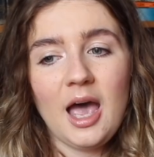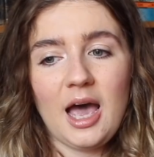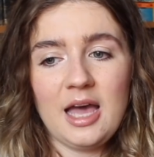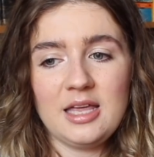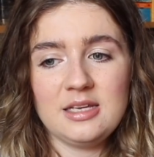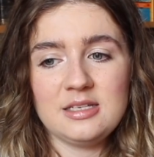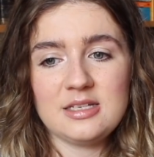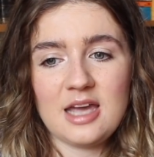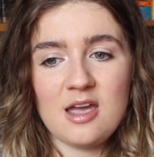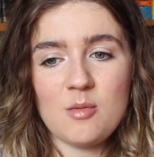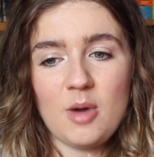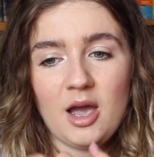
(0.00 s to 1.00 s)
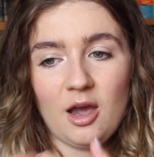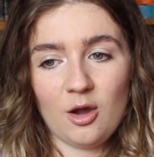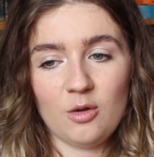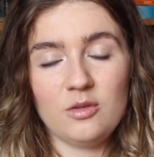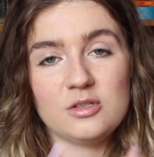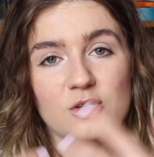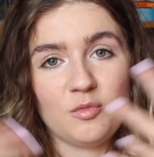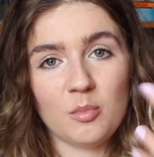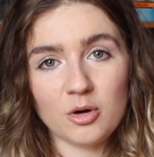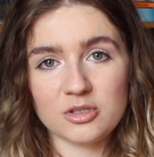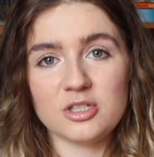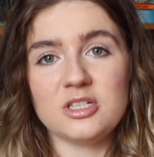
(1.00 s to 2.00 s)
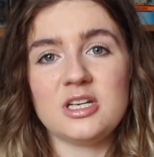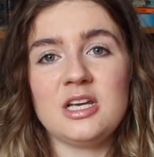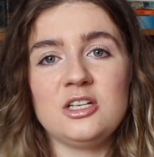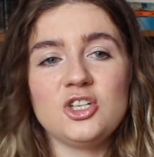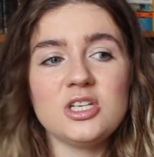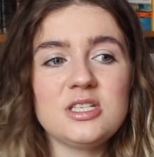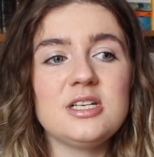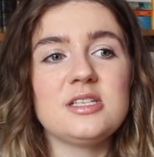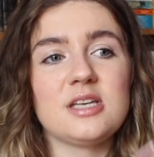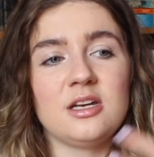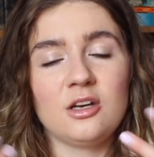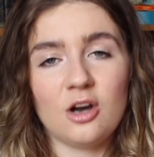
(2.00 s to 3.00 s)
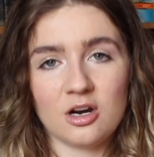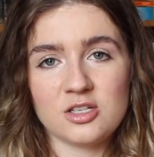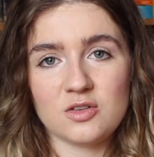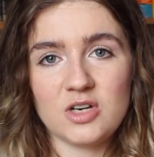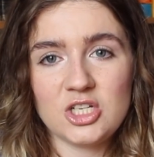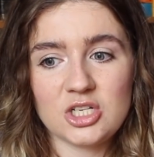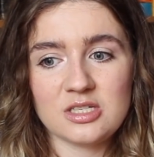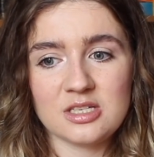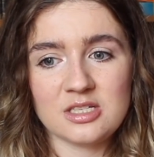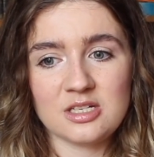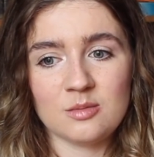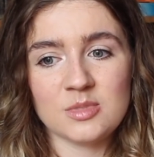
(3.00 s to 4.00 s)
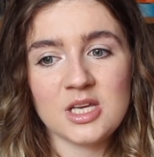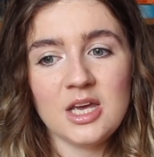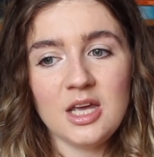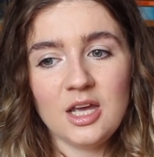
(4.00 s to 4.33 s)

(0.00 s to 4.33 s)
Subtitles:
and how the sort of modern day justice and incarceration systems